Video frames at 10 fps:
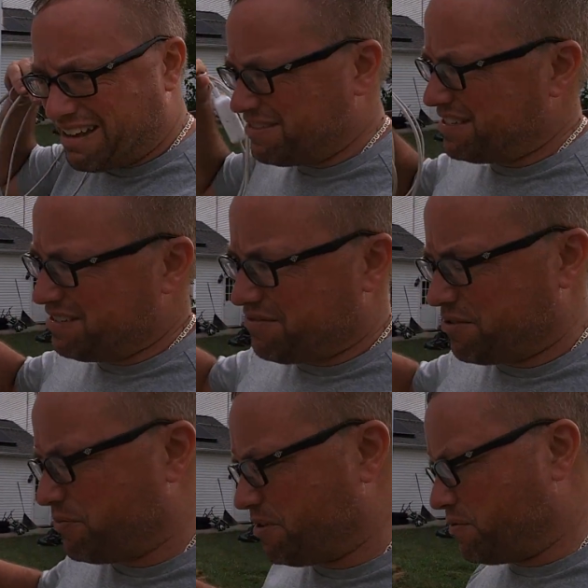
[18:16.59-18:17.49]
Obviously the
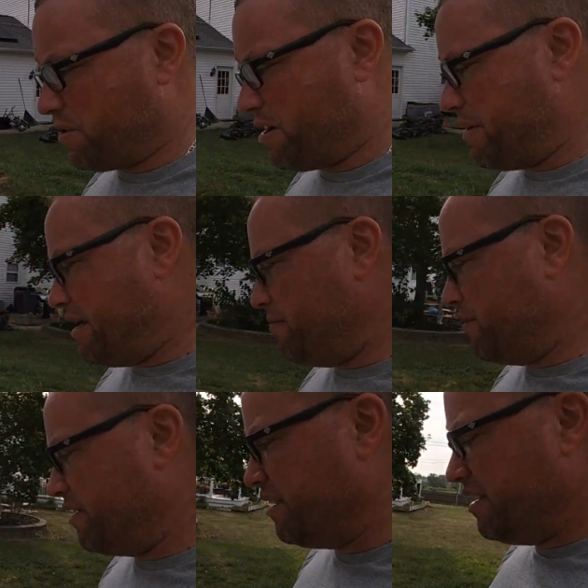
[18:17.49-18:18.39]
front we don't have to worry about,
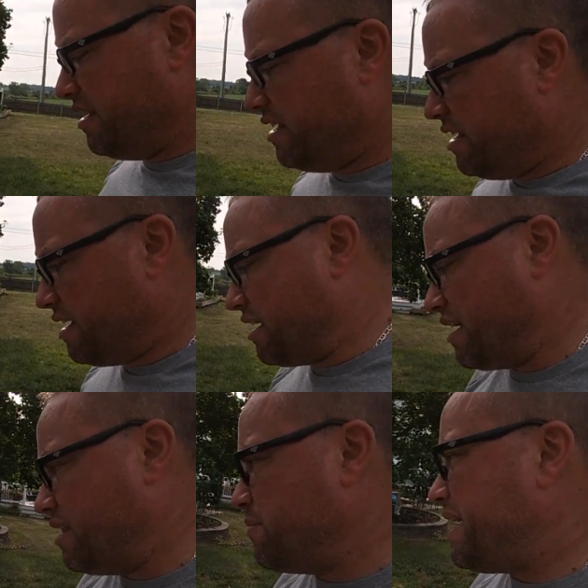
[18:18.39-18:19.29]
but
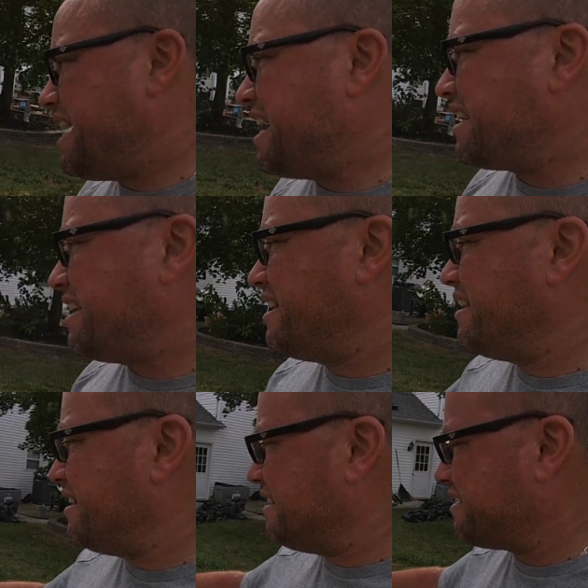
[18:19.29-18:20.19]
the back
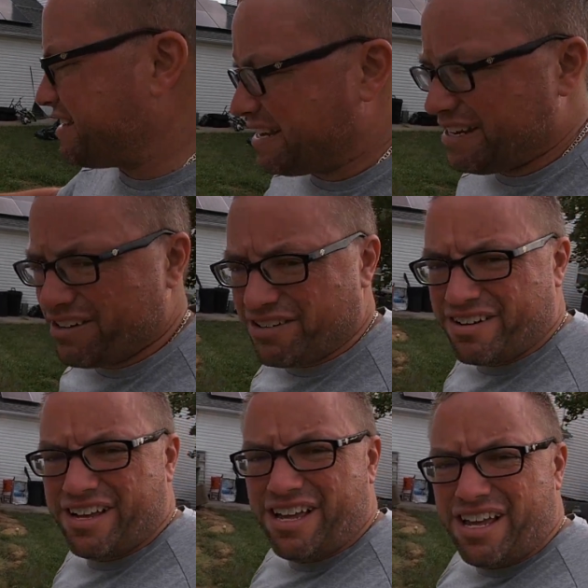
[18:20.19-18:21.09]
and this side here,
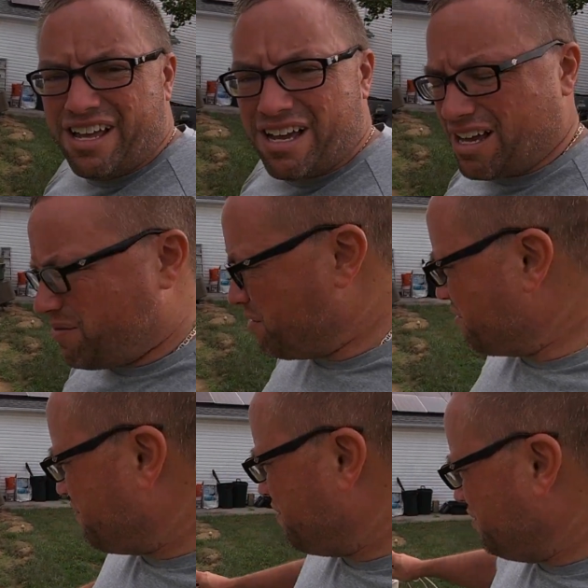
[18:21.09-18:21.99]
we're
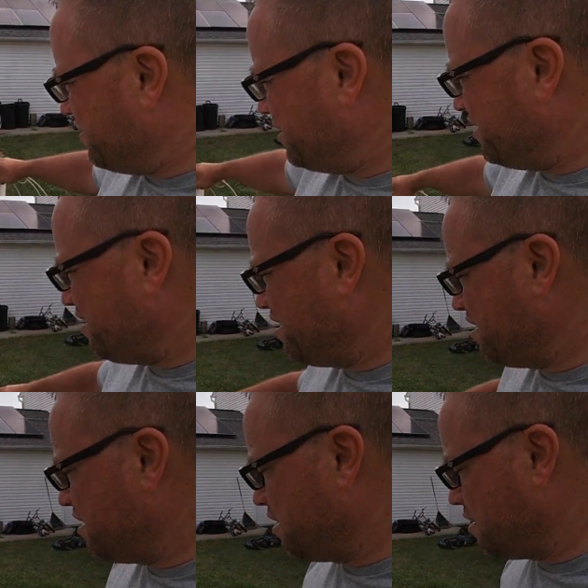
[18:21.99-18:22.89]
going to fill in
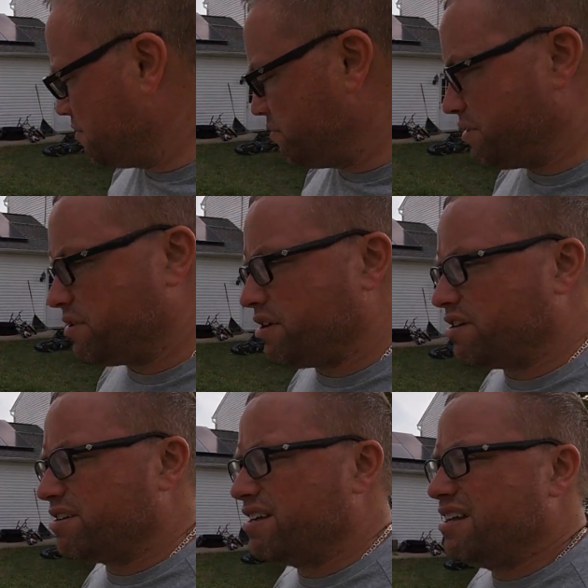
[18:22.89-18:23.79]
with
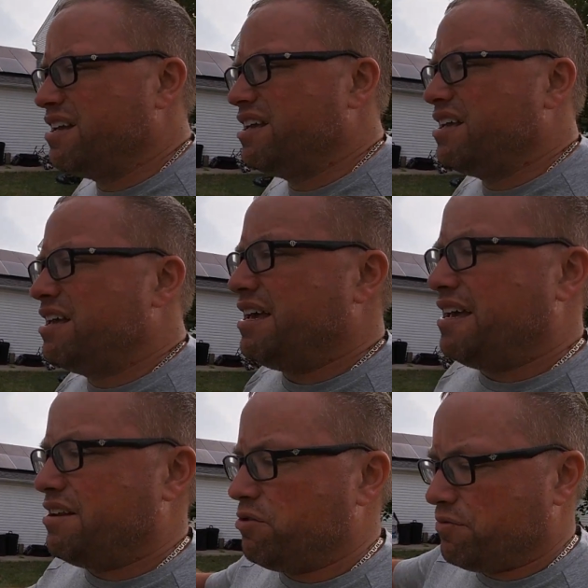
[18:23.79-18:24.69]
dirt,
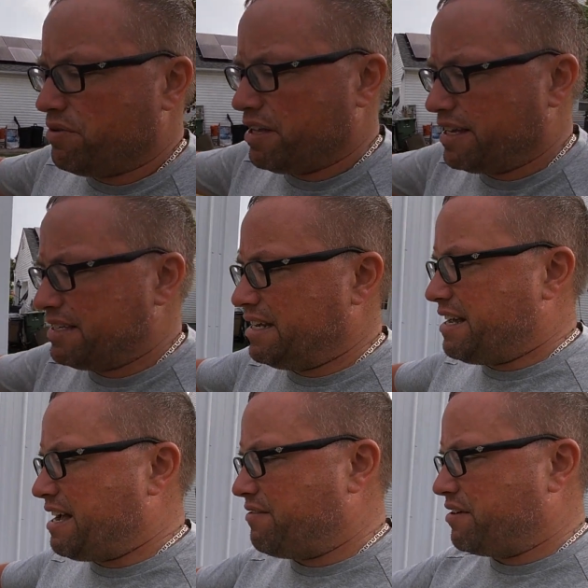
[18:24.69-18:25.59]
and hopefully, like I said,
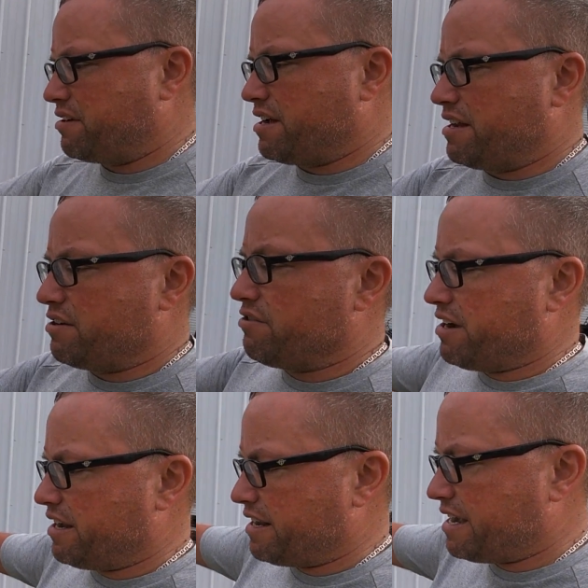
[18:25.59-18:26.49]
have it kind of
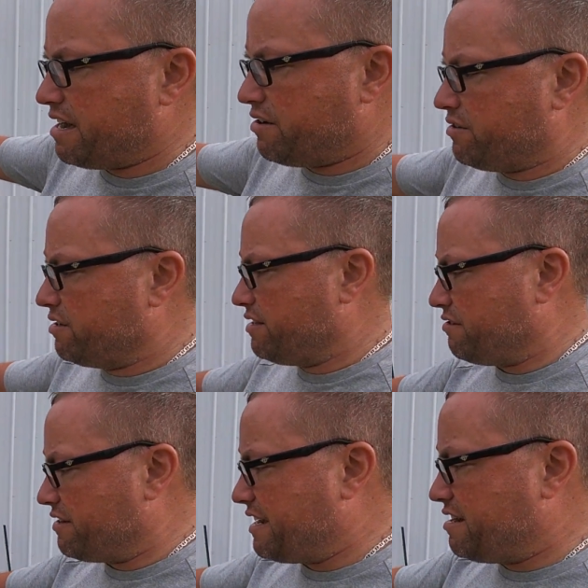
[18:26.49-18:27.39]
grade out
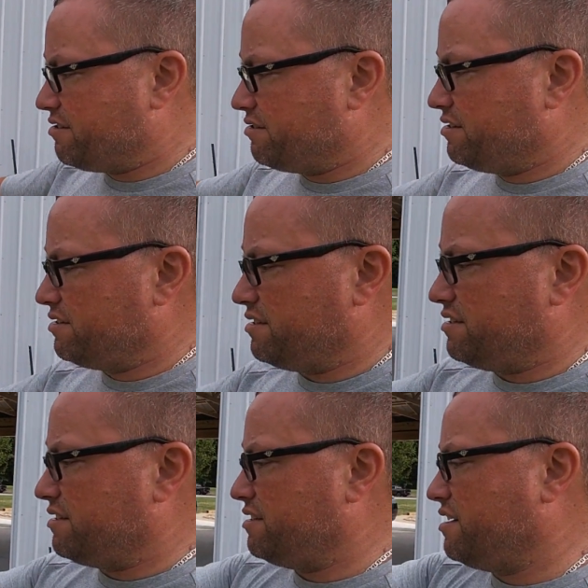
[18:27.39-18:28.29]
or down and
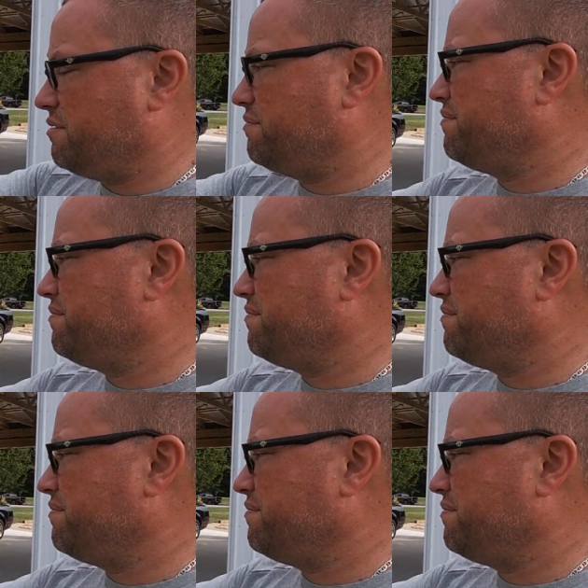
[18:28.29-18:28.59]
then up.